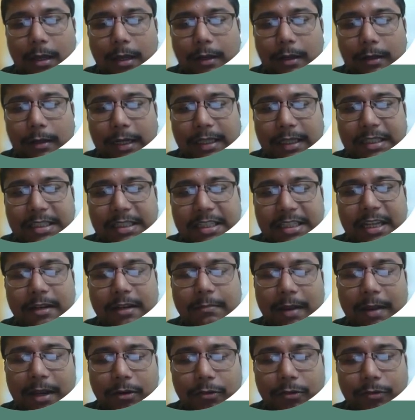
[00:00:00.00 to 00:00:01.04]
Ridgen
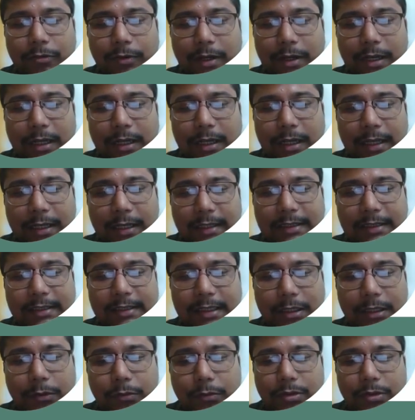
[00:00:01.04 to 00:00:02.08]
maneuver is
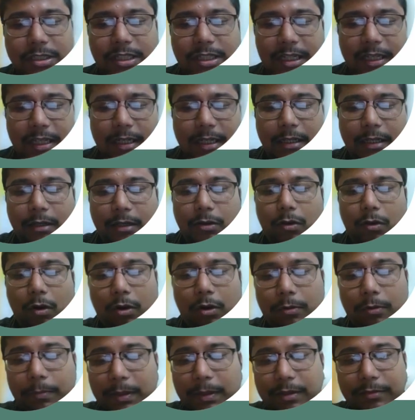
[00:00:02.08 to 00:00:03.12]
used in
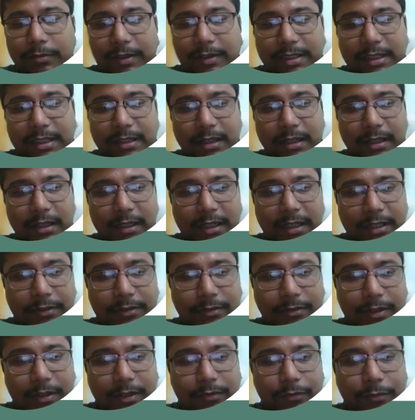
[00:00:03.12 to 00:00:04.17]
normal vaginal
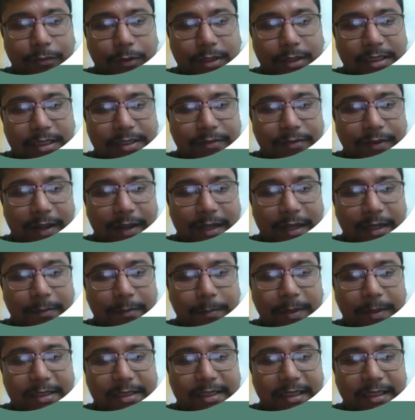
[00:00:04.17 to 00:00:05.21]
delivery for
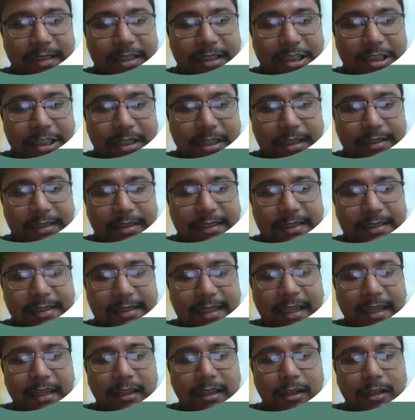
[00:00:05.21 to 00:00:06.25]
cephalic presentation. It's a
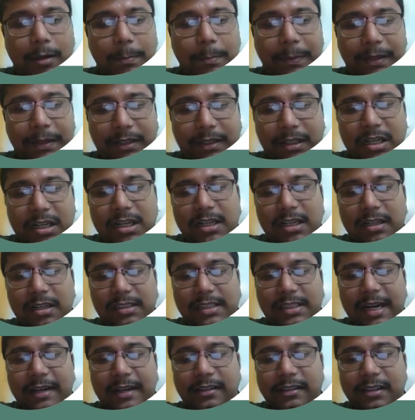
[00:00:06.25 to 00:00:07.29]
single operator
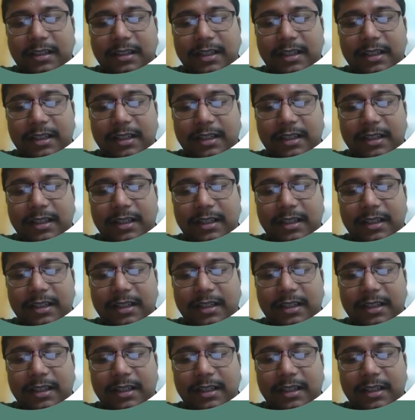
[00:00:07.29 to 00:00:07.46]
standard